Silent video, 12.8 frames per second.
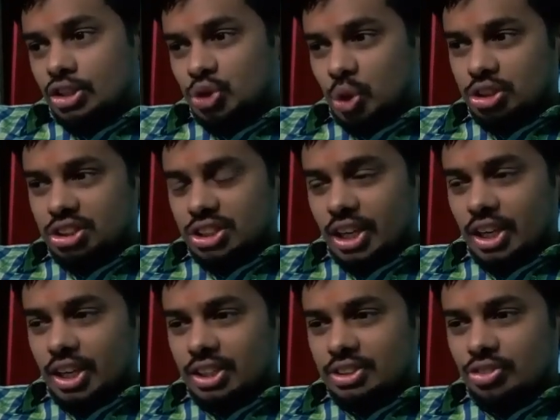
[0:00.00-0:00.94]
So it's
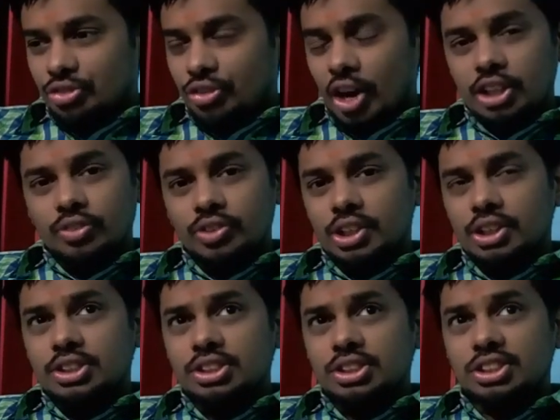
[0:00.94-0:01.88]
like 5
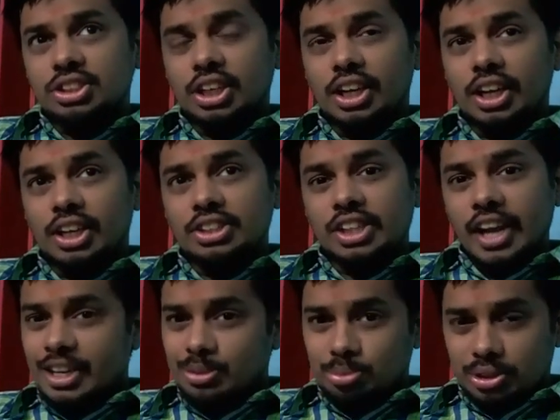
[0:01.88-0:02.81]
years and
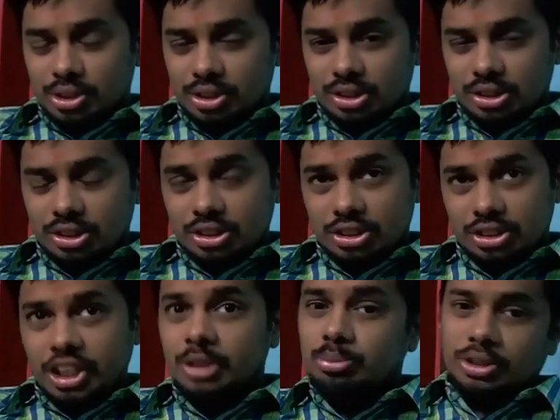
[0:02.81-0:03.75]

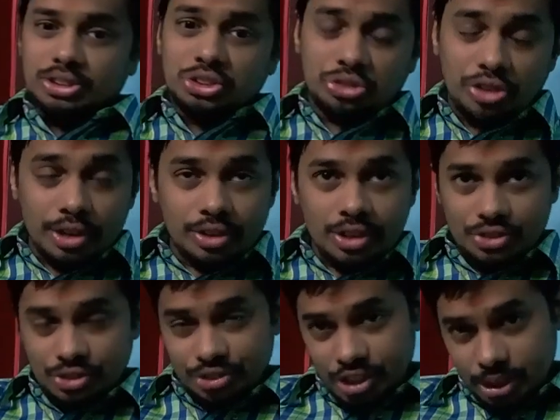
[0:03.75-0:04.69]
10 months, 5
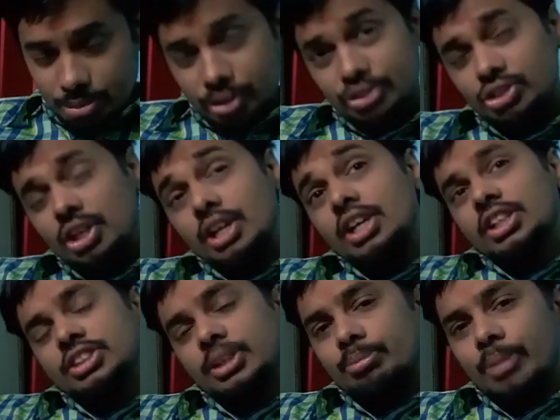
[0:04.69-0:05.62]
years and 10 months.
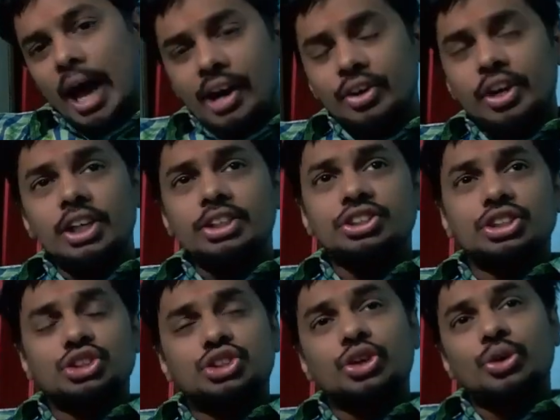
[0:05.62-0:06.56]
The marriage
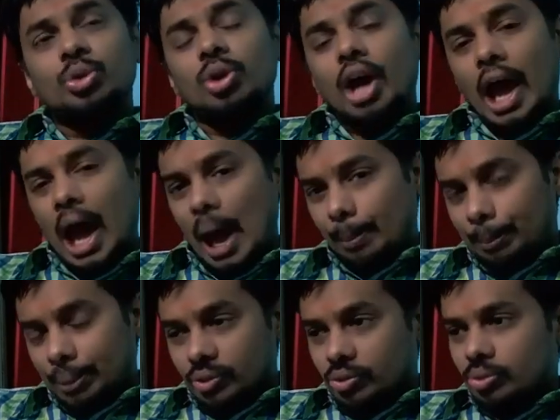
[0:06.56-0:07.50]
is going to
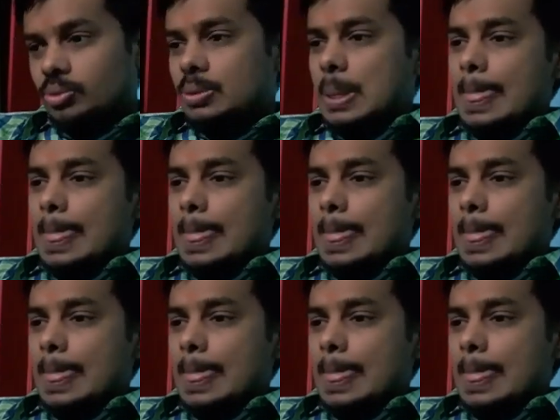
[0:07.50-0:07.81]
happen